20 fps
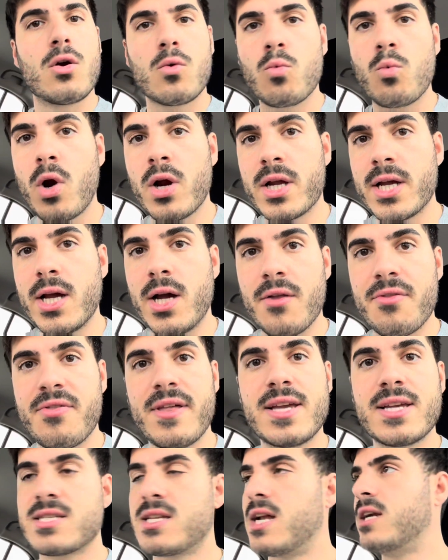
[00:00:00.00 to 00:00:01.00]
working on
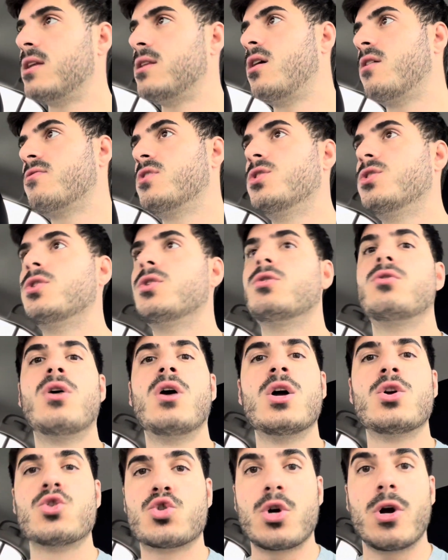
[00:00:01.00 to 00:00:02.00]
things that I love to do,
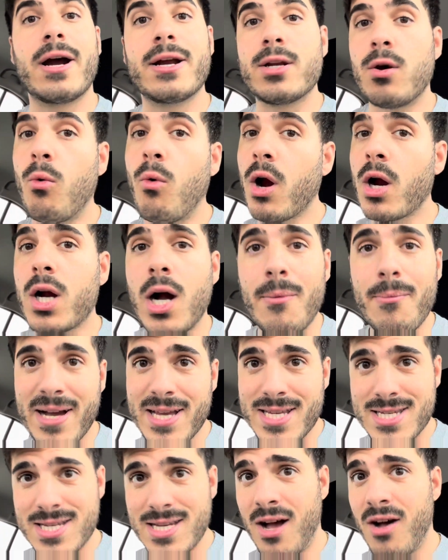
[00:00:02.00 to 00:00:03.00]
trying to work on
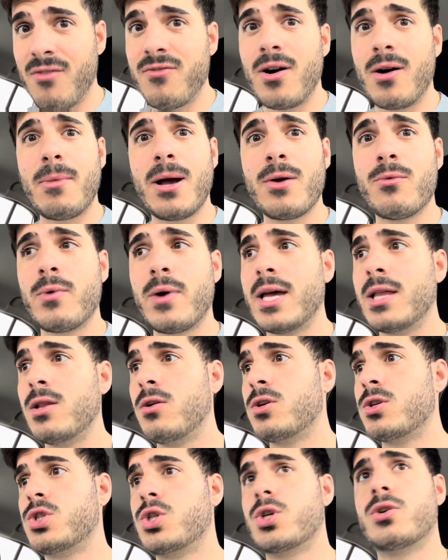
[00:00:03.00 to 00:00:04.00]
myself, on my weight
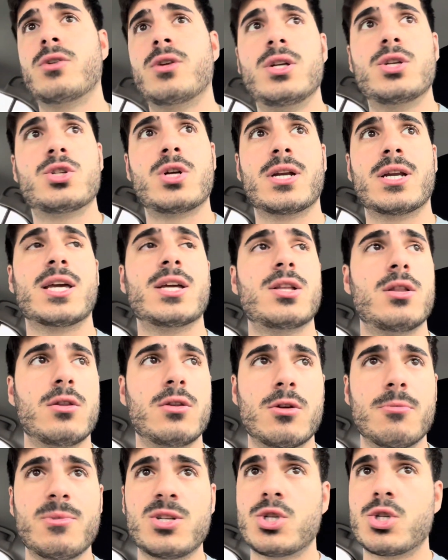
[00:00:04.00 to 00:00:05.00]
loss journey, trying to get a
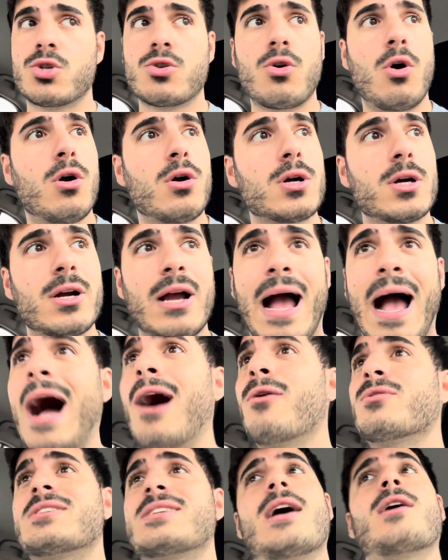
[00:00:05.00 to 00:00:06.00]
little bit stronger.
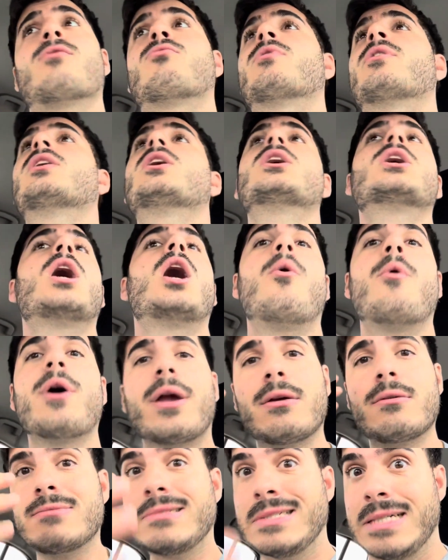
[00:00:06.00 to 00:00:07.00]
How is that really
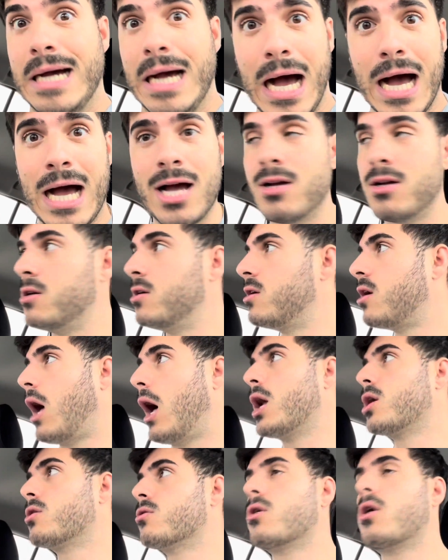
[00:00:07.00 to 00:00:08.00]
going? Uh,
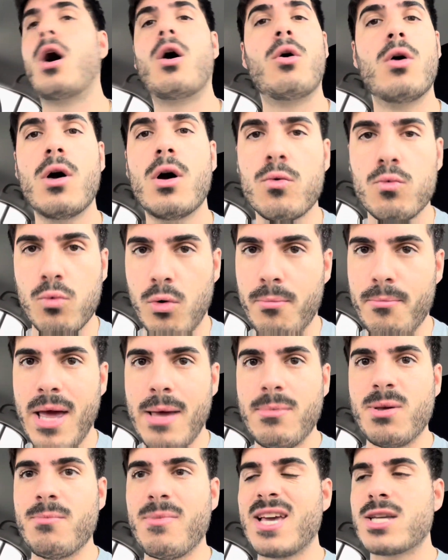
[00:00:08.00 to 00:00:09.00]
I don't know. We'll
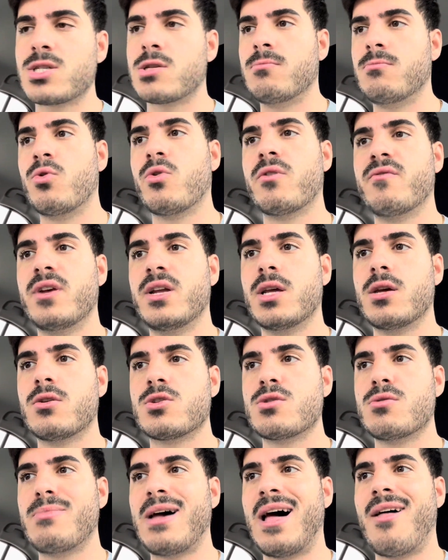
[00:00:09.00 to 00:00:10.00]
maybe make some more
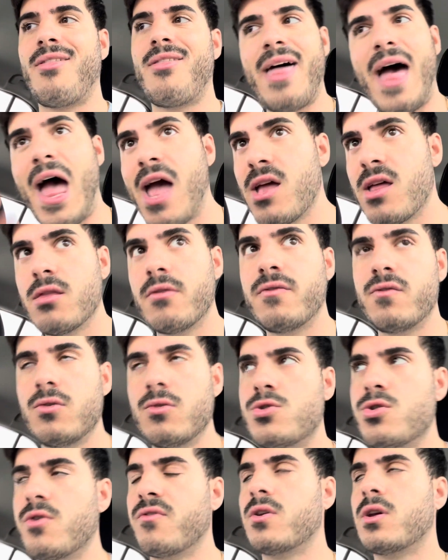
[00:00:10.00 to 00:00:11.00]
videos about that in the
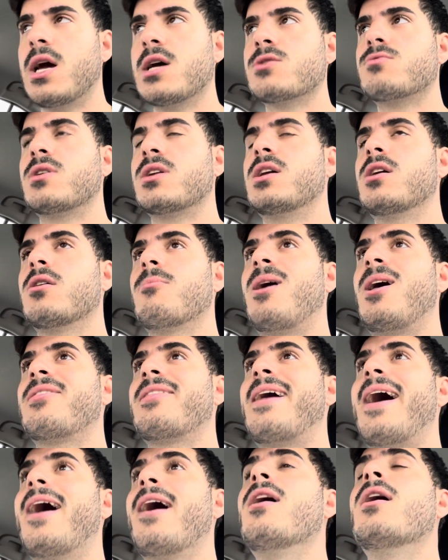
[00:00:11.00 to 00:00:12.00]
future if you guys want to hear about
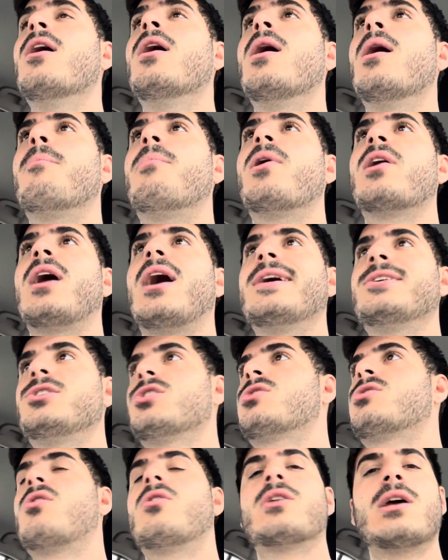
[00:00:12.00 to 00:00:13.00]
that. But I
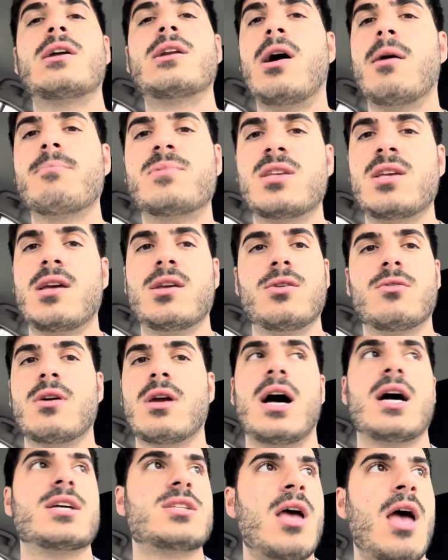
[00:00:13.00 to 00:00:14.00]
just thought I'd update you
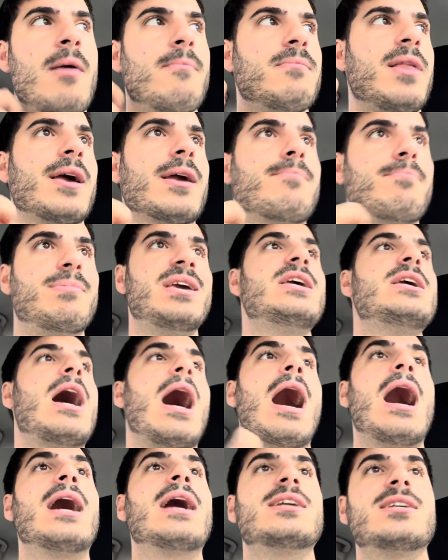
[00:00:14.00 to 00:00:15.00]
guys and, like, be
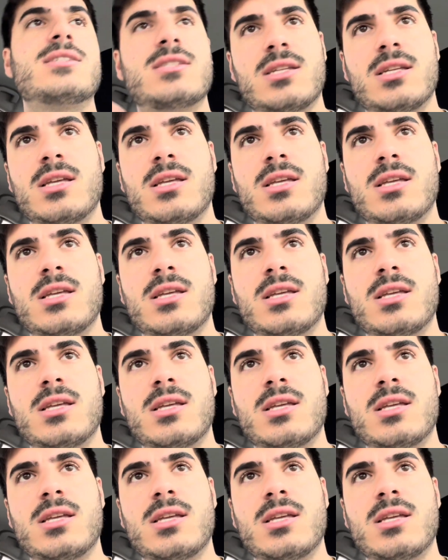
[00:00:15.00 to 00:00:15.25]
honest